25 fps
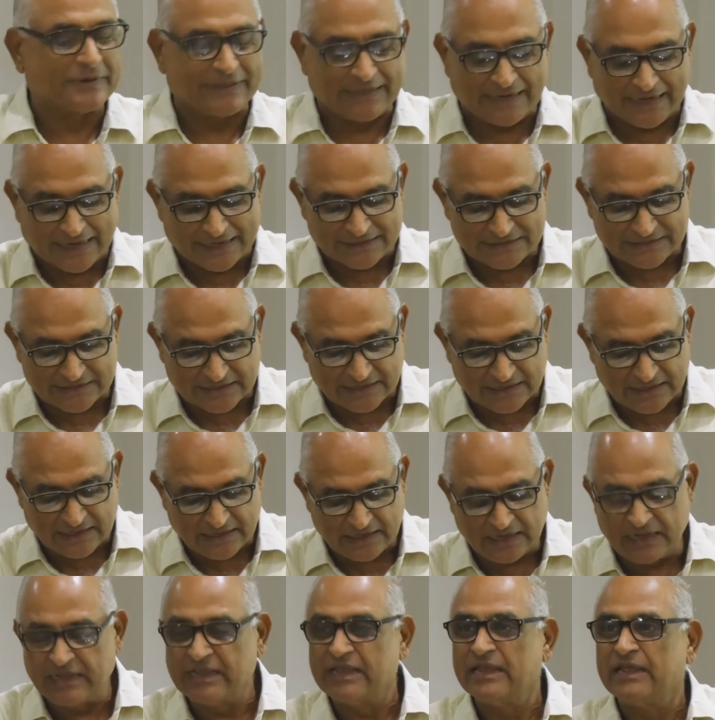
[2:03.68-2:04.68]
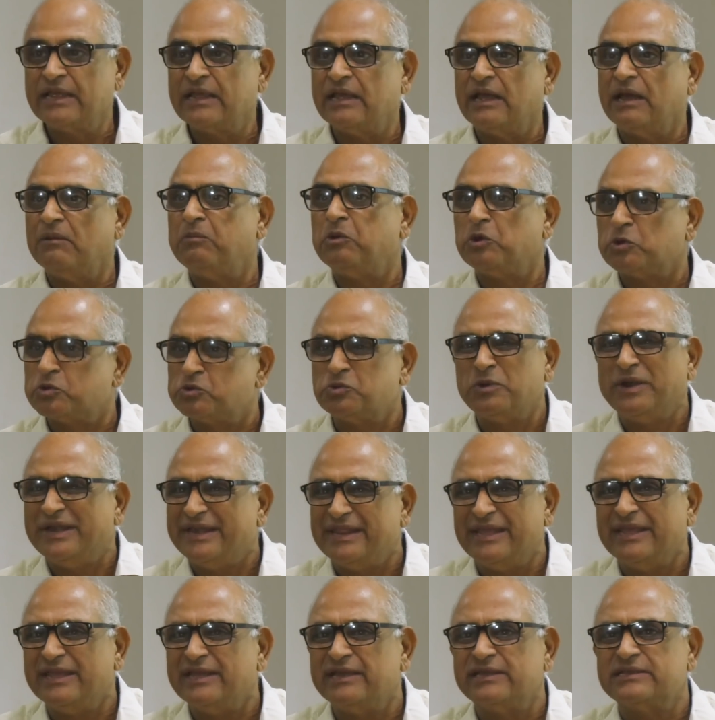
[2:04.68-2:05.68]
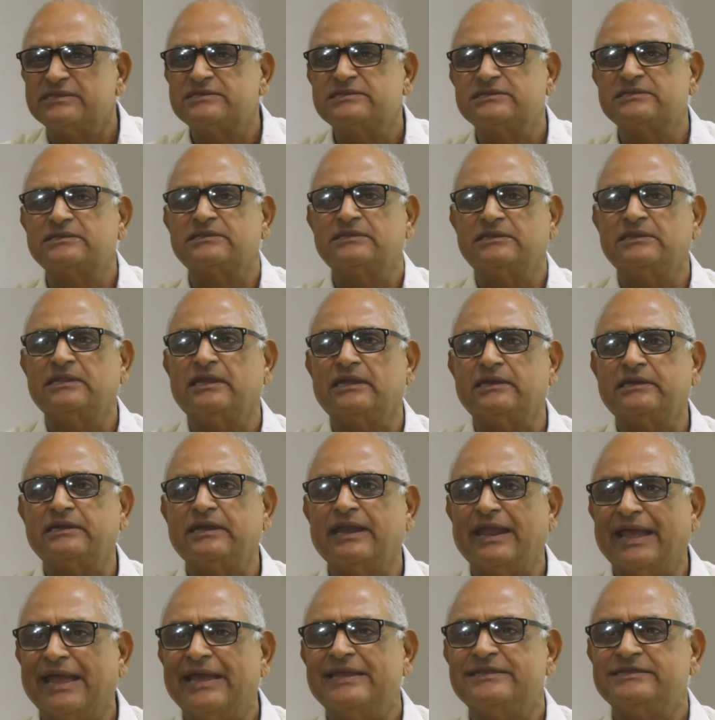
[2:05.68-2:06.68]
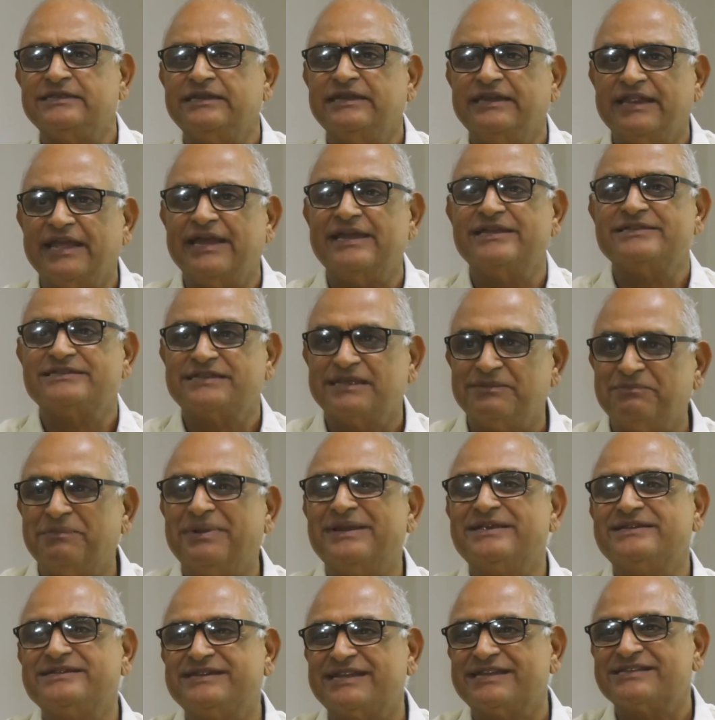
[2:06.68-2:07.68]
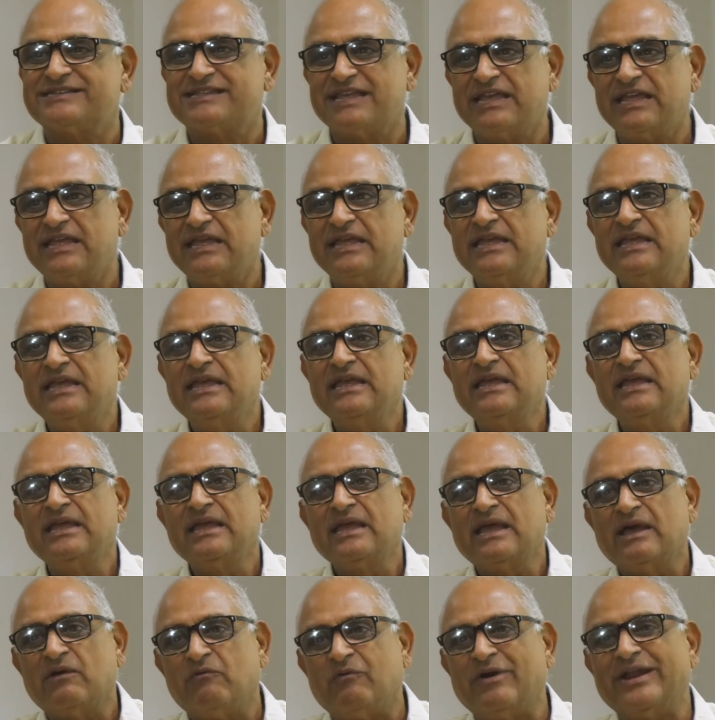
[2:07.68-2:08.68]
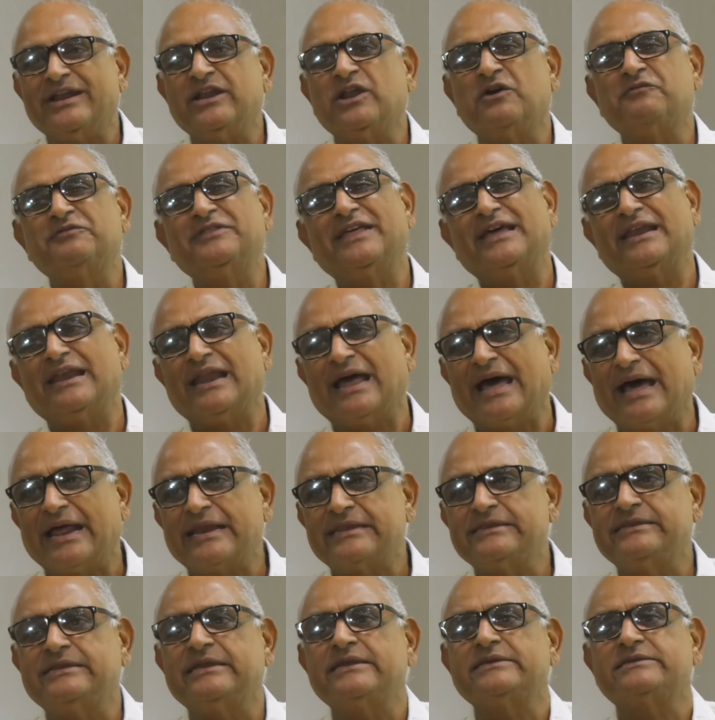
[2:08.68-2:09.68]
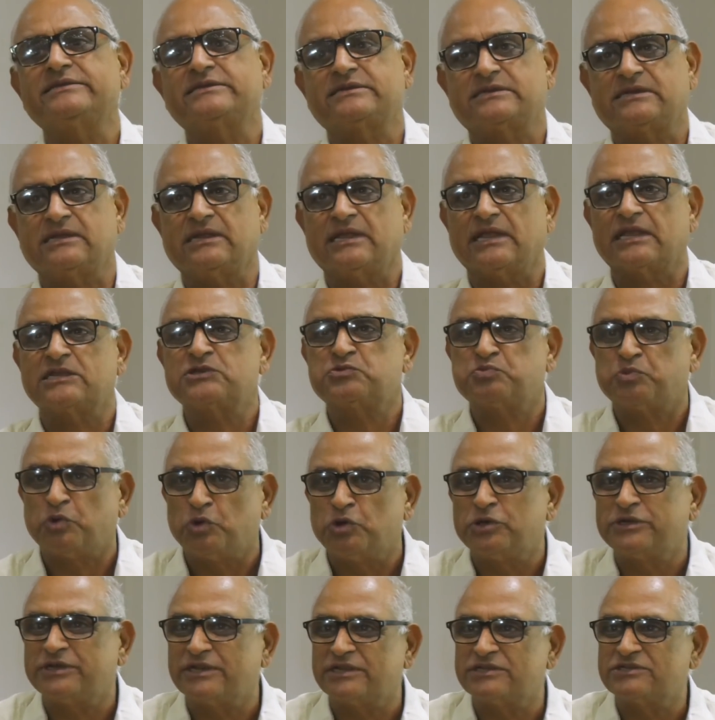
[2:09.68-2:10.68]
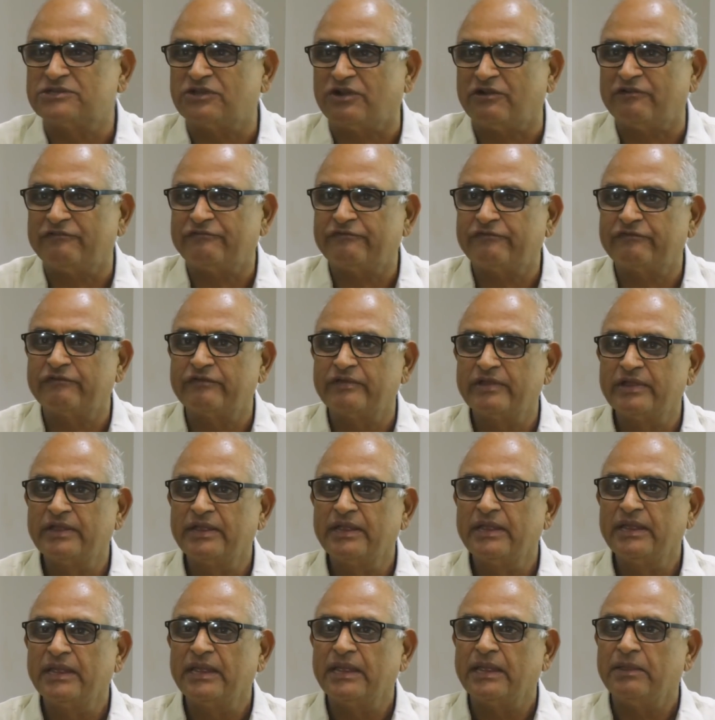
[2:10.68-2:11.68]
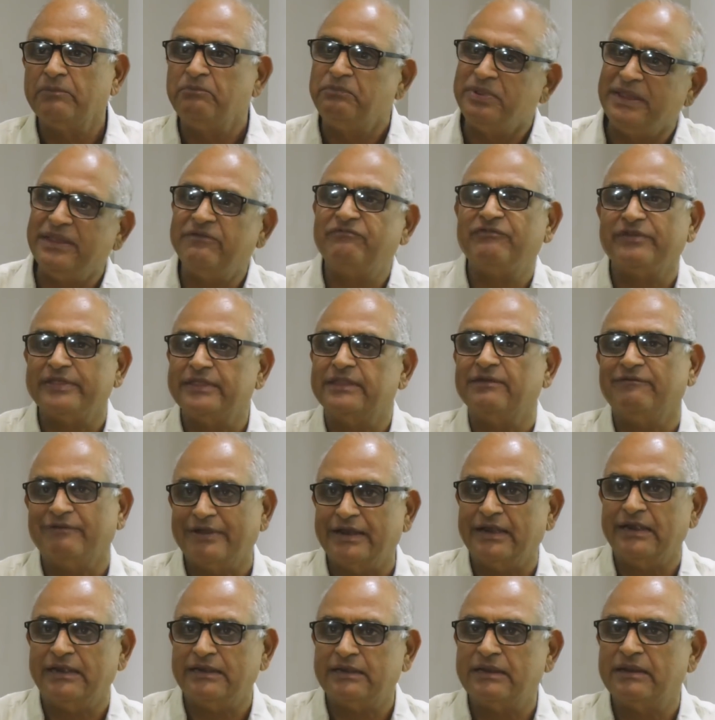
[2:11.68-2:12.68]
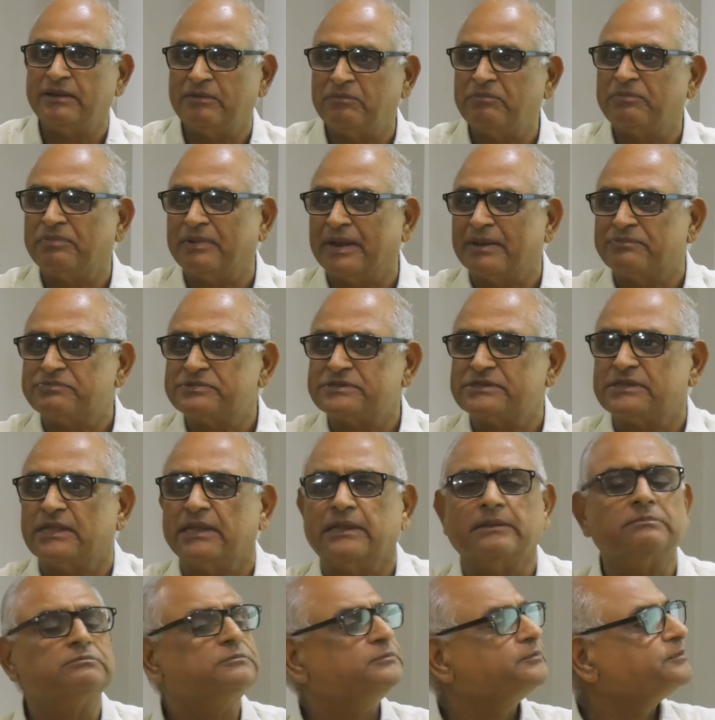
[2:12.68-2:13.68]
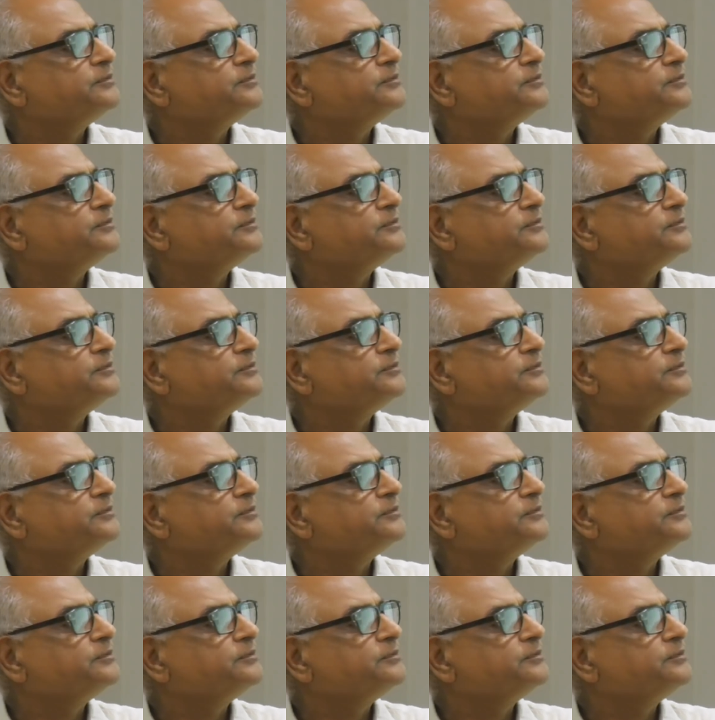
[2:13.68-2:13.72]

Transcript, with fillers: over the last about twenty years, that as India has emerged as the one of the largest exporters of beef in the world, perhaps the